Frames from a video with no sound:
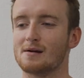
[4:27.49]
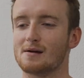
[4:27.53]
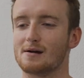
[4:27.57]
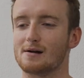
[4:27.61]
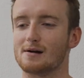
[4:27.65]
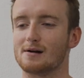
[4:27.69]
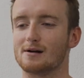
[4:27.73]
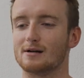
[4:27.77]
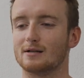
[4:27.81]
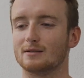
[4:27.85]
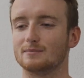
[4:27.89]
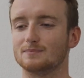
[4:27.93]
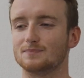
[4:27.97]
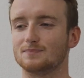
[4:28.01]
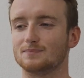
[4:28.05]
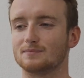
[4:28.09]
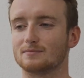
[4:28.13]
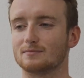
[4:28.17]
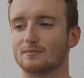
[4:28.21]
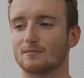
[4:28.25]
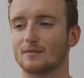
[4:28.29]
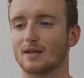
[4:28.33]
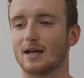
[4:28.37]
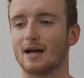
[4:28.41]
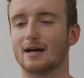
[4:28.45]

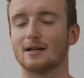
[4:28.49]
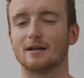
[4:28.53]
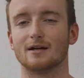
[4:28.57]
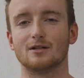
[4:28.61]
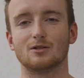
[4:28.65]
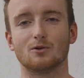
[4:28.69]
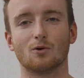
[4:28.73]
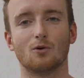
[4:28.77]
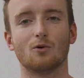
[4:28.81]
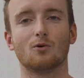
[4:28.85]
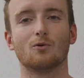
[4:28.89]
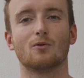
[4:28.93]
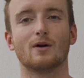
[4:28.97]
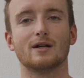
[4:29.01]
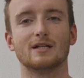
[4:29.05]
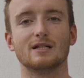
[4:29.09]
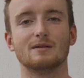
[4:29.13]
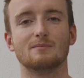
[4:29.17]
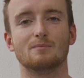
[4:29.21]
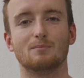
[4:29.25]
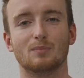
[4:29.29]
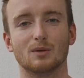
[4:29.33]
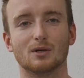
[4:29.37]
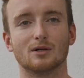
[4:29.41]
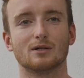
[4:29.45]
and I'd
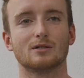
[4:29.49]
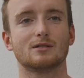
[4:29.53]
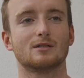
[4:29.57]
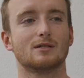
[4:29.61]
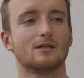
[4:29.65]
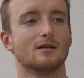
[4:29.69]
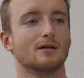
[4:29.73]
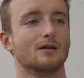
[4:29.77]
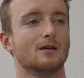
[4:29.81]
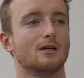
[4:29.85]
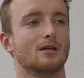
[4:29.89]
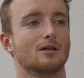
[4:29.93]
already booked